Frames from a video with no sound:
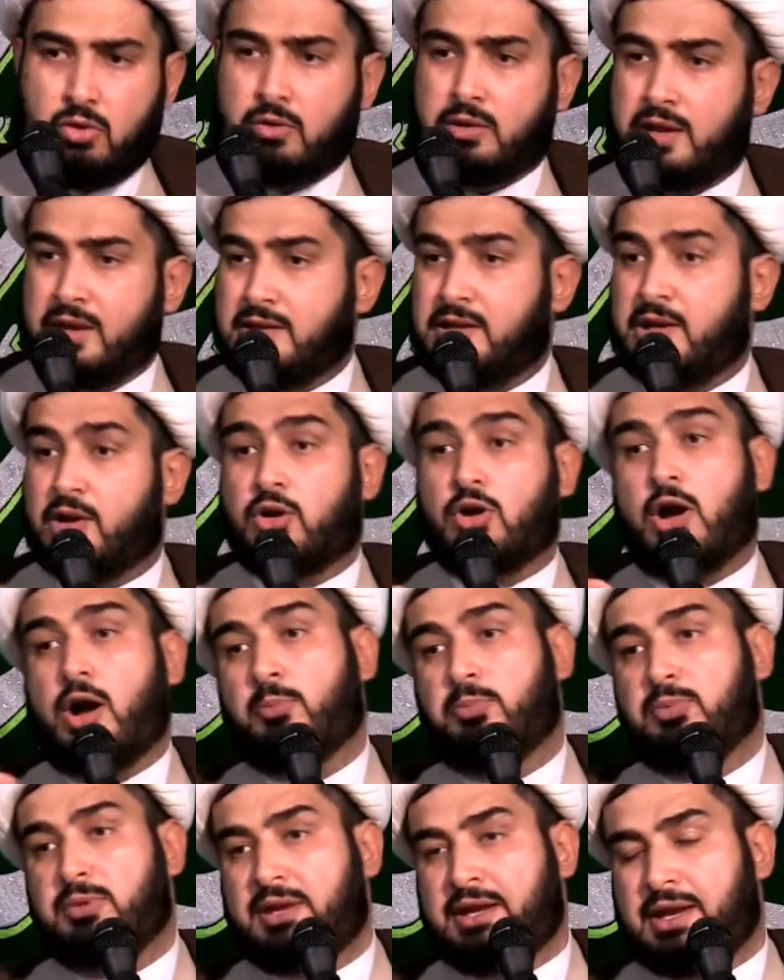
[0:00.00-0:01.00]
Again, they're
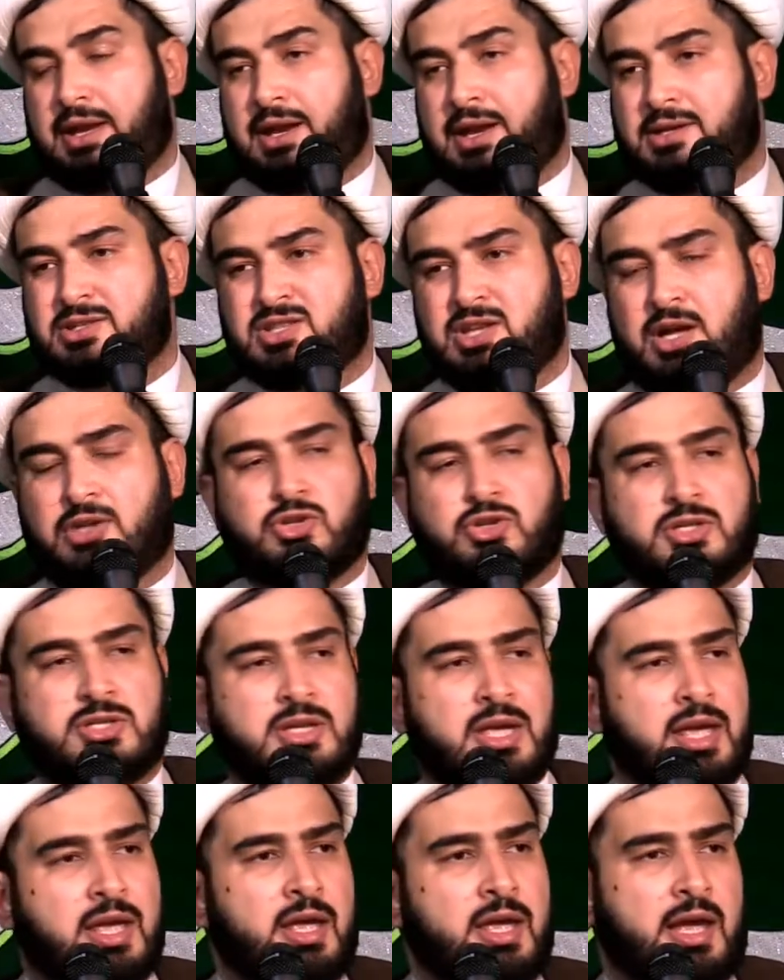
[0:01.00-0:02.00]
complicated. It's not just
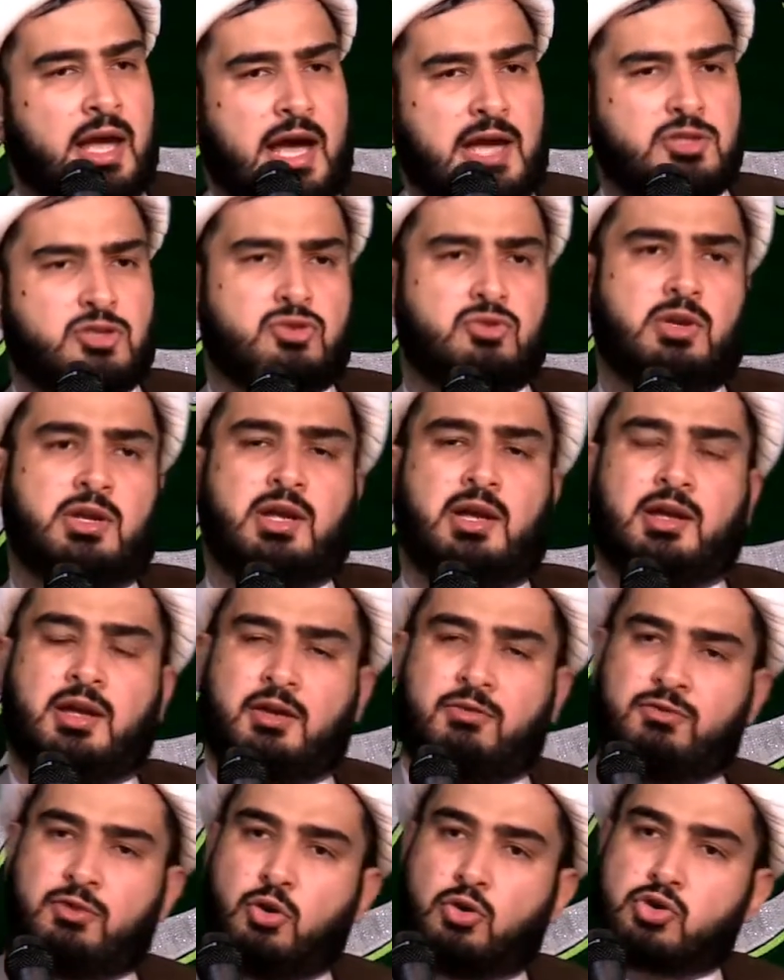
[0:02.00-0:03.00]
as soon as,
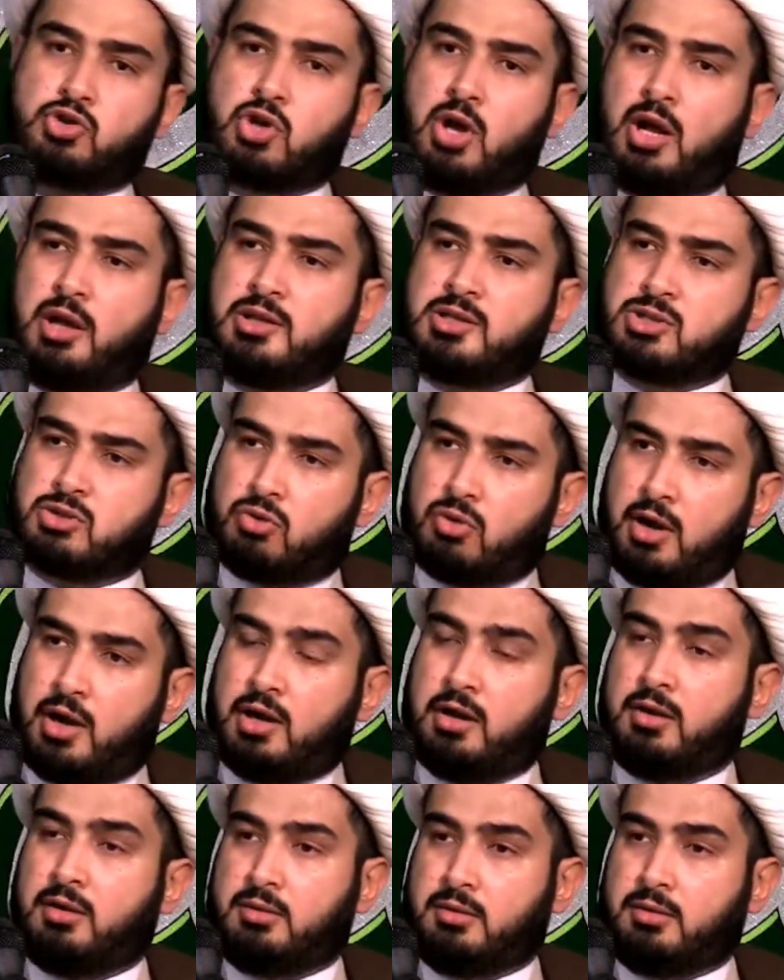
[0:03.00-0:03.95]
if your child is crying